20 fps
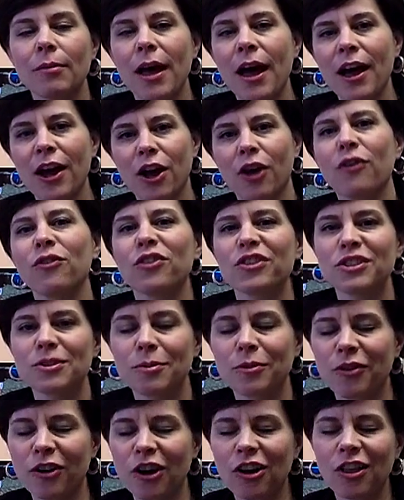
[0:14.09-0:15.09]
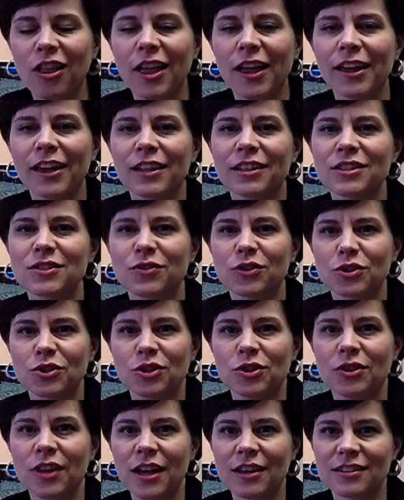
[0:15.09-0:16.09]
back over some of our clients for
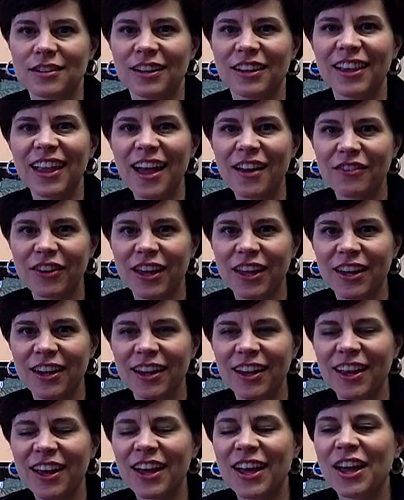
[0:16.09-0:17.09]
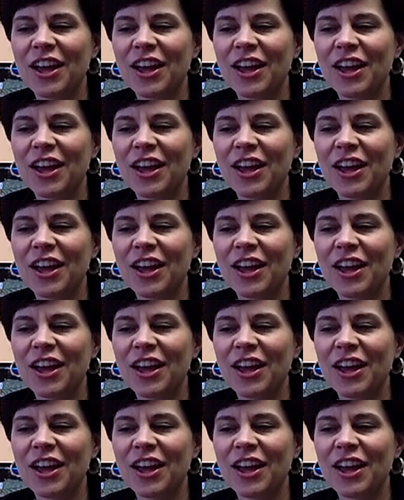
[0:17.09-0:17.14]
2011,